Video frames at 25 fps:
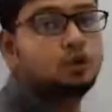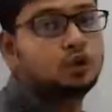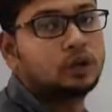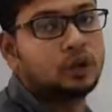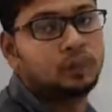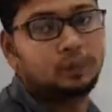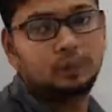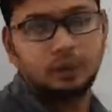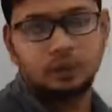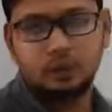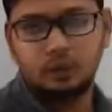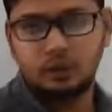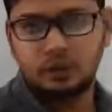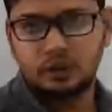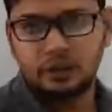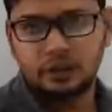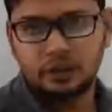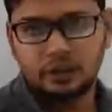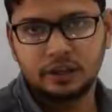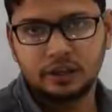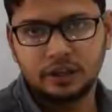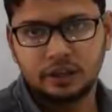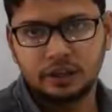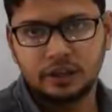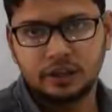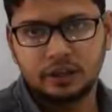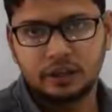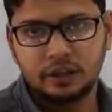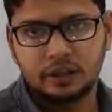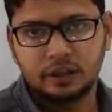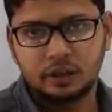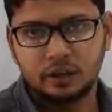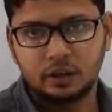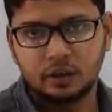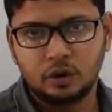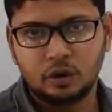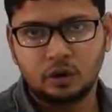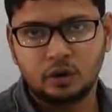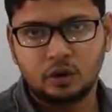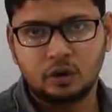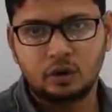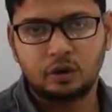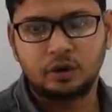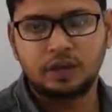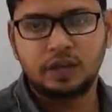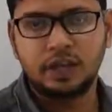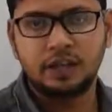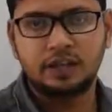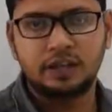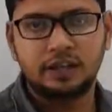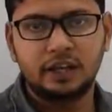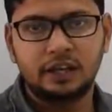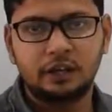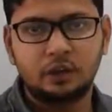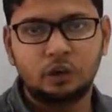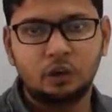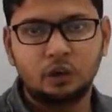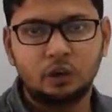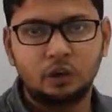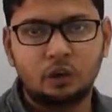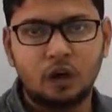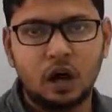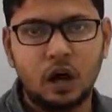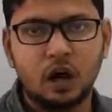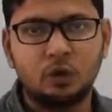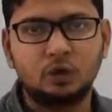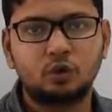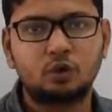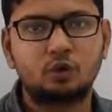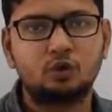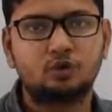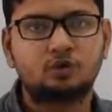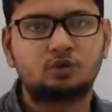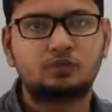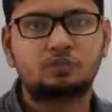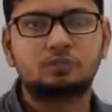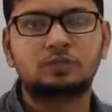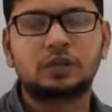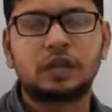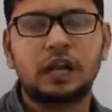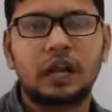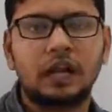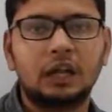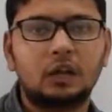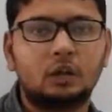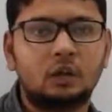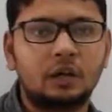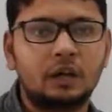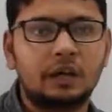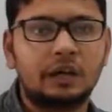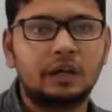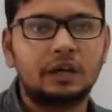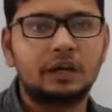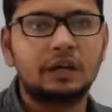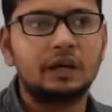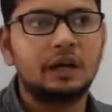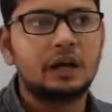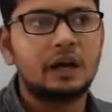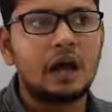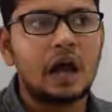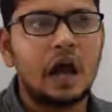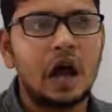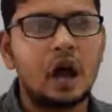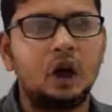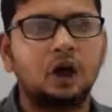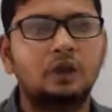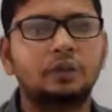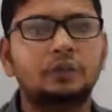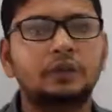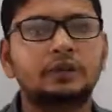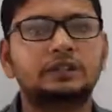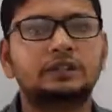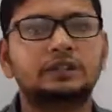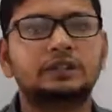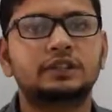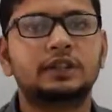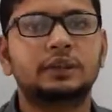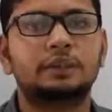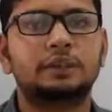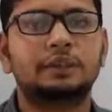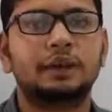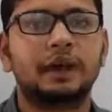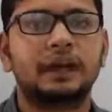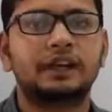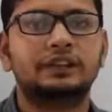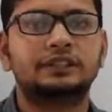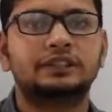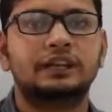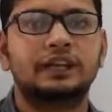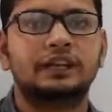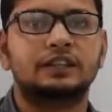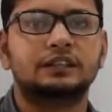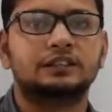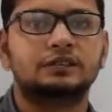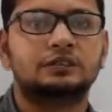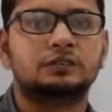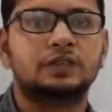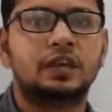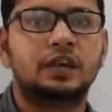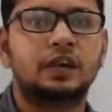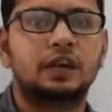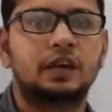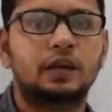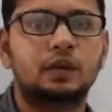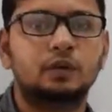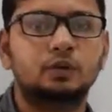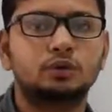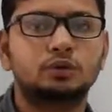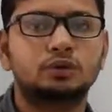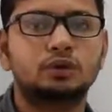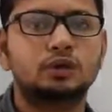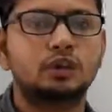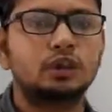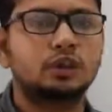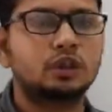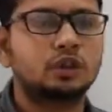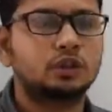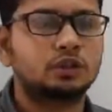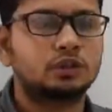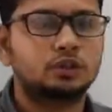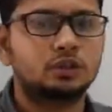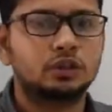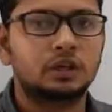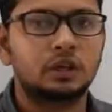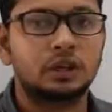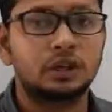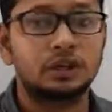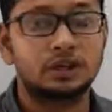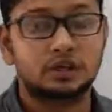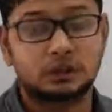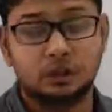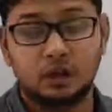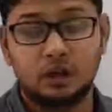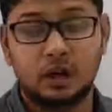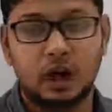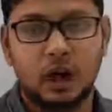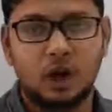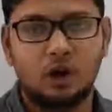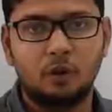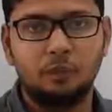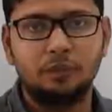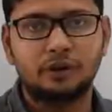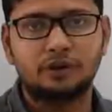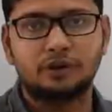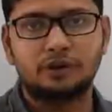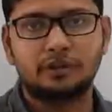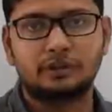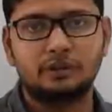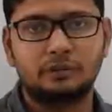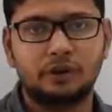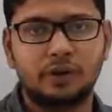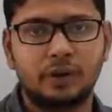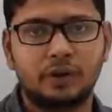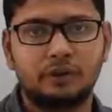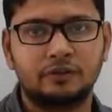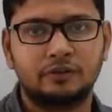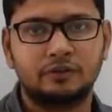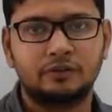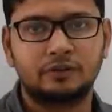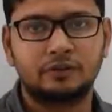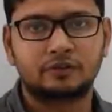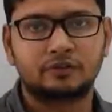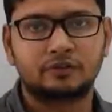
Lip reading: to compute, they don't know how to calculate how much the price has reduced, how much we have